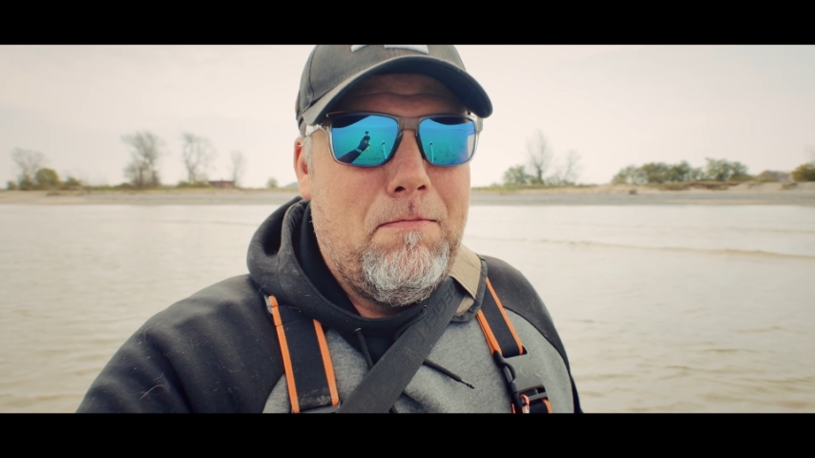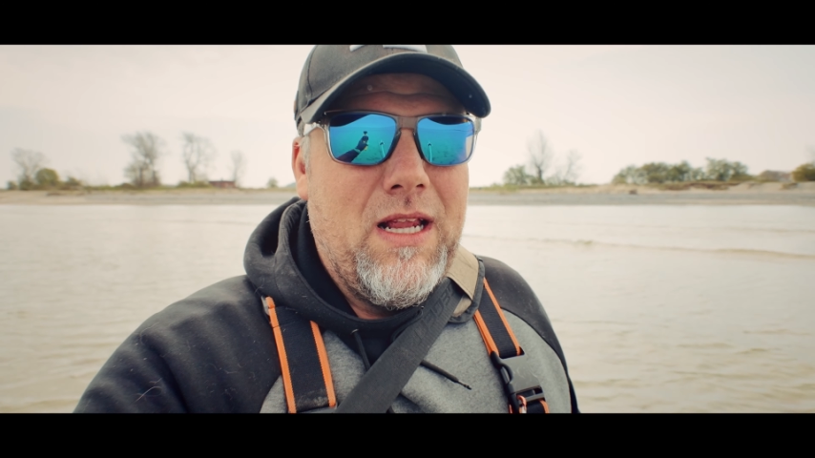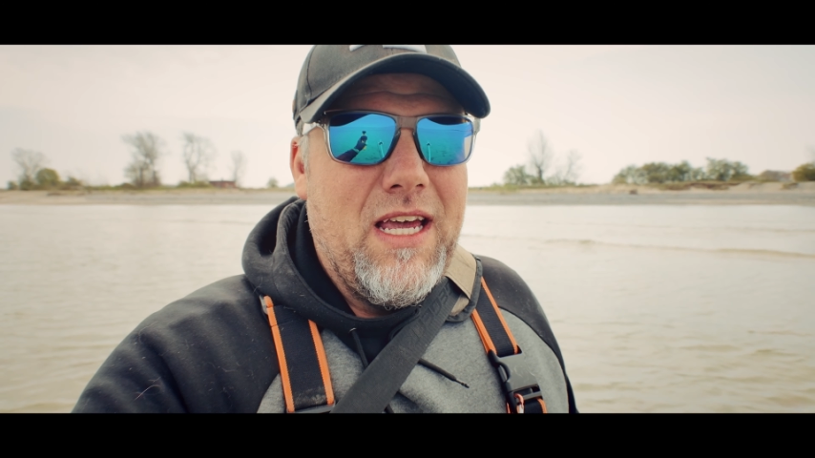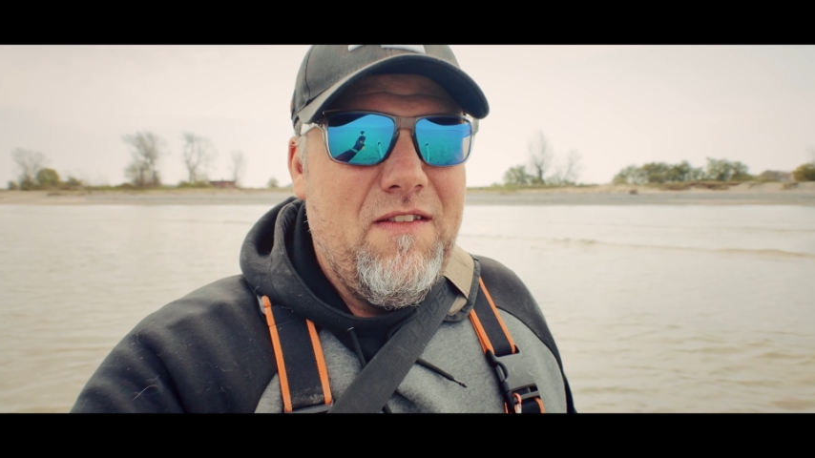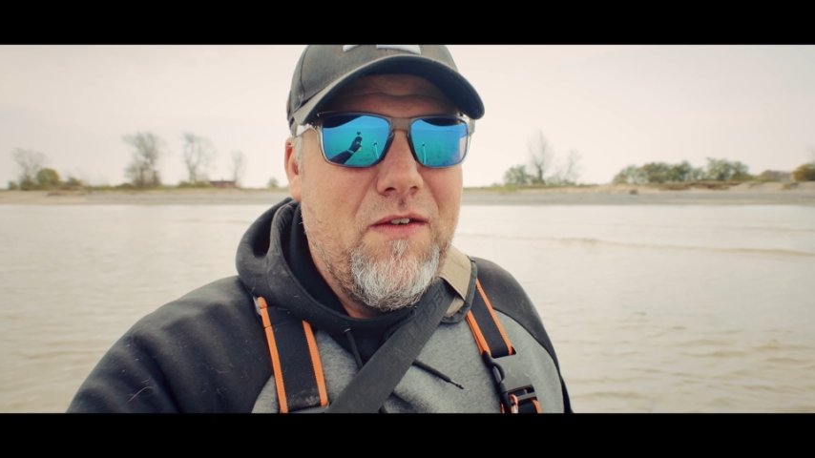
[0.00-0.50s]

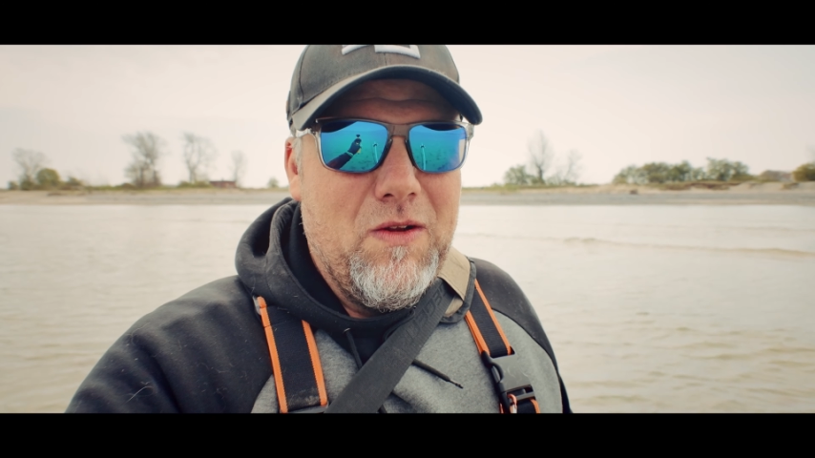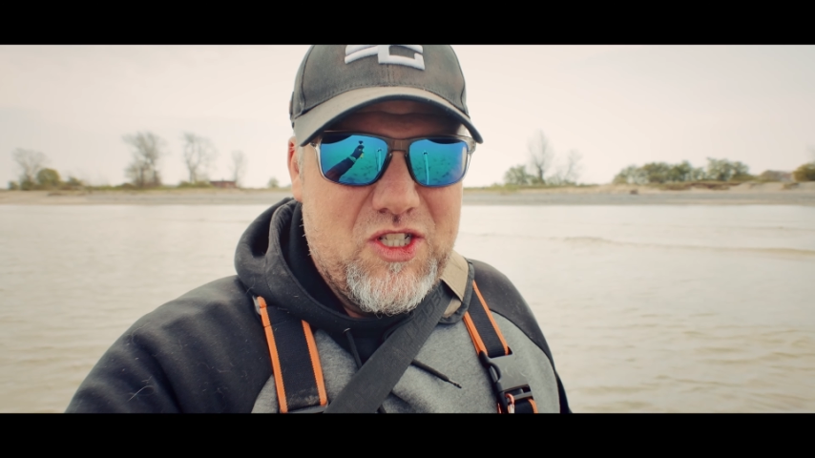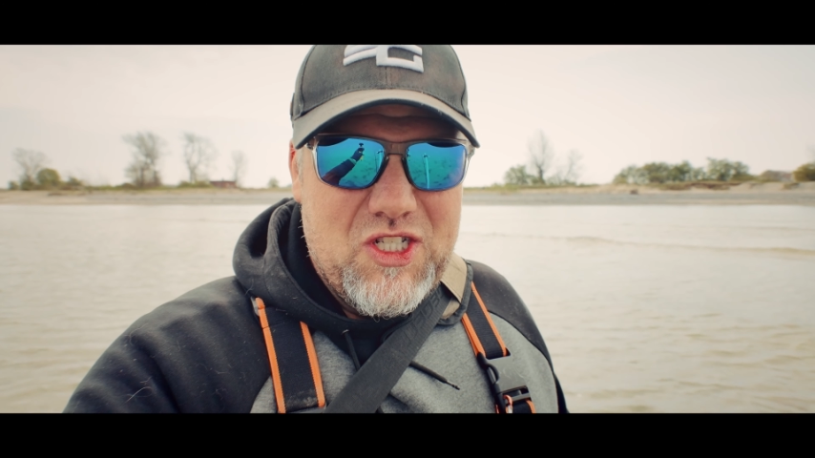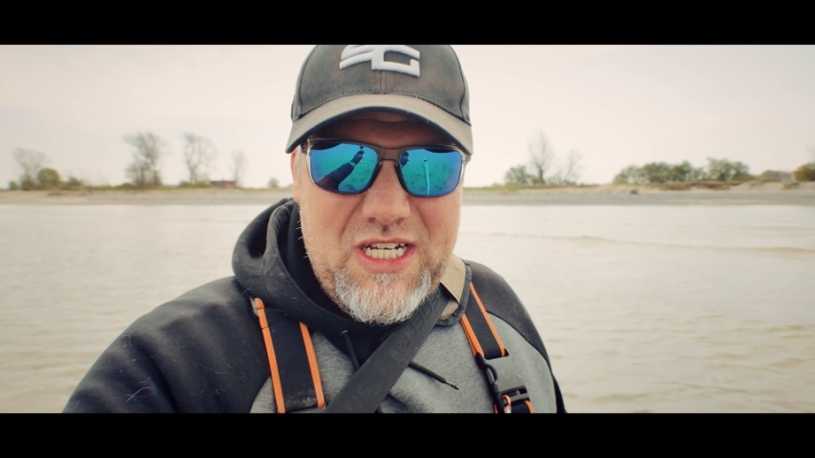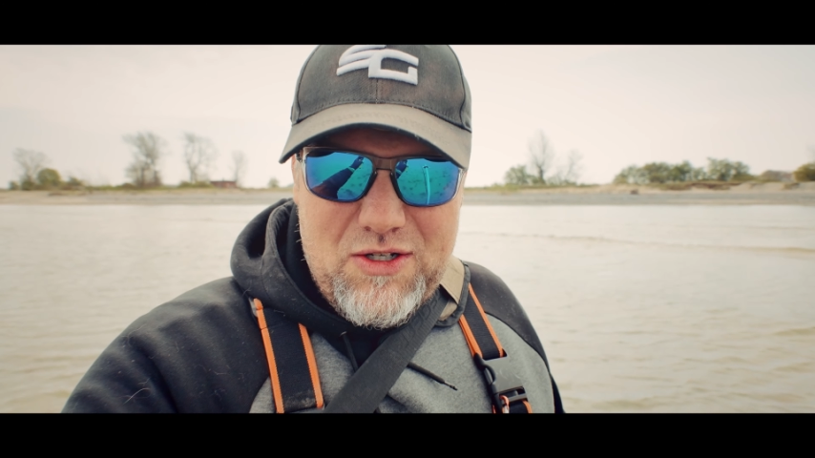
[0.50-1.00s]
playful
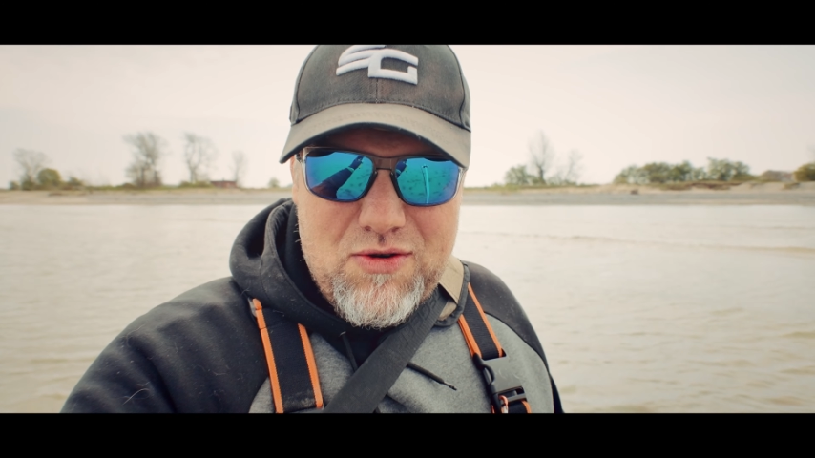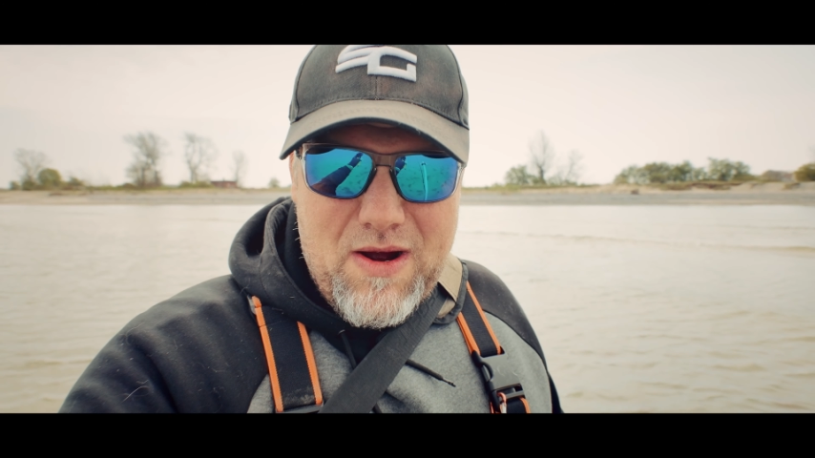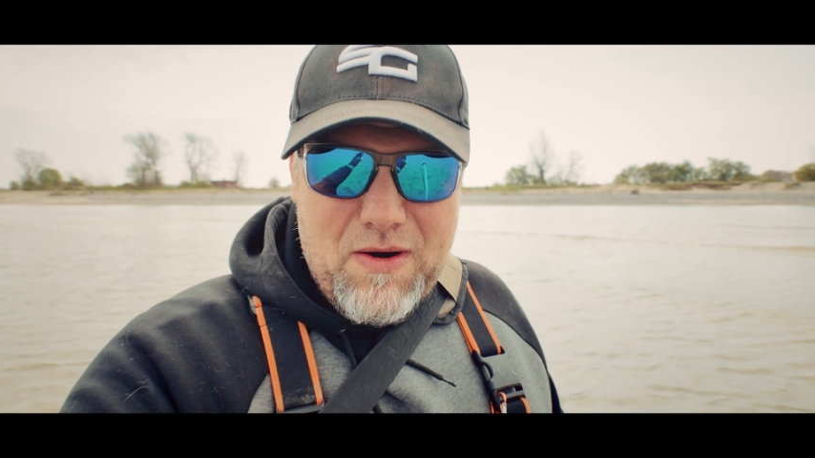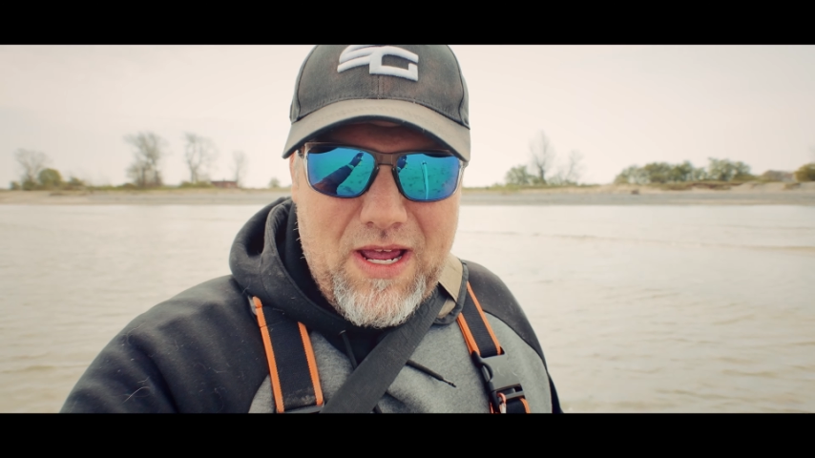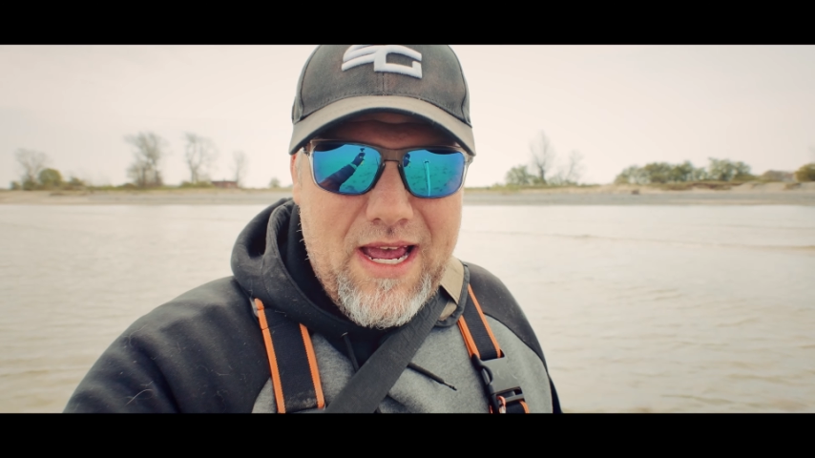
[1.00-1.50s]
sea
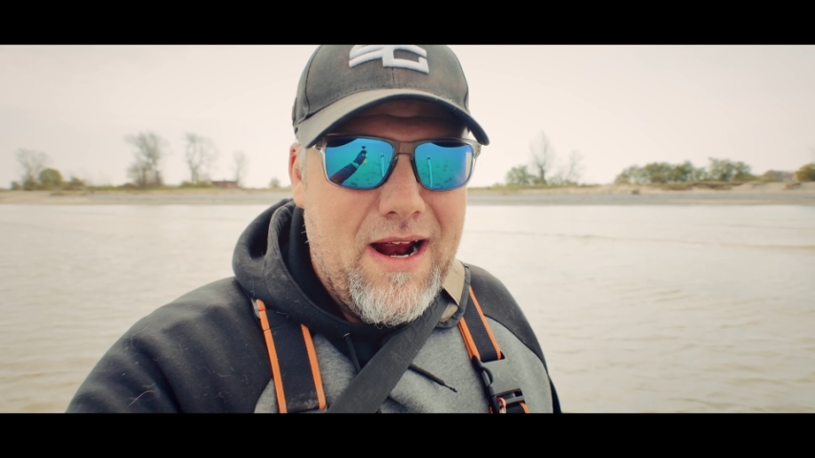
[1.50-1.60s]
trout